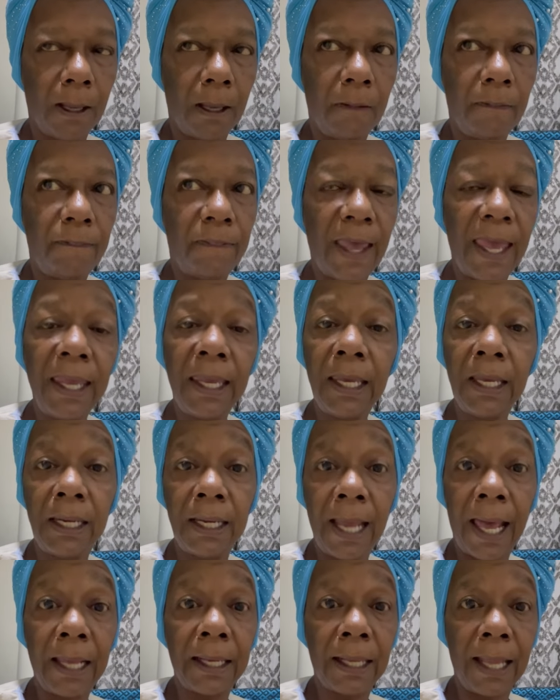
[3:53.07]
They
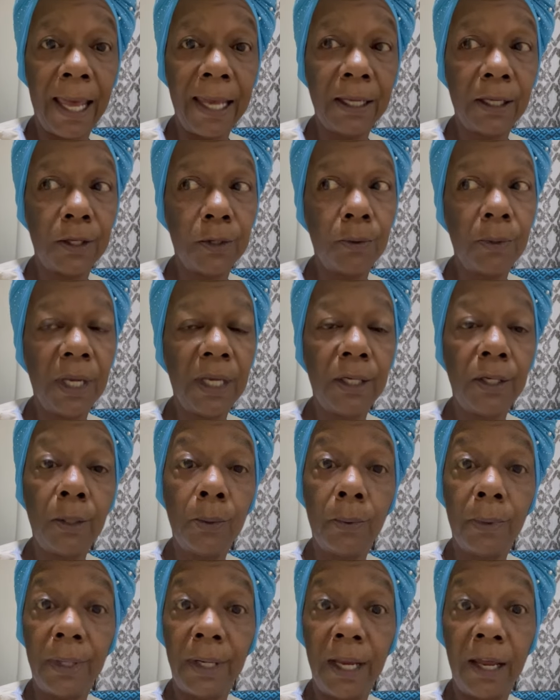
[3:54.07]
cannot like you and you
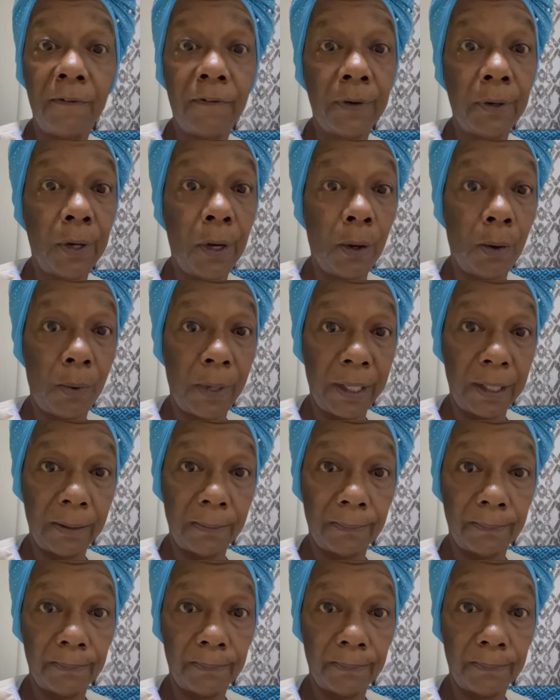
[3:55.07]
will never know it.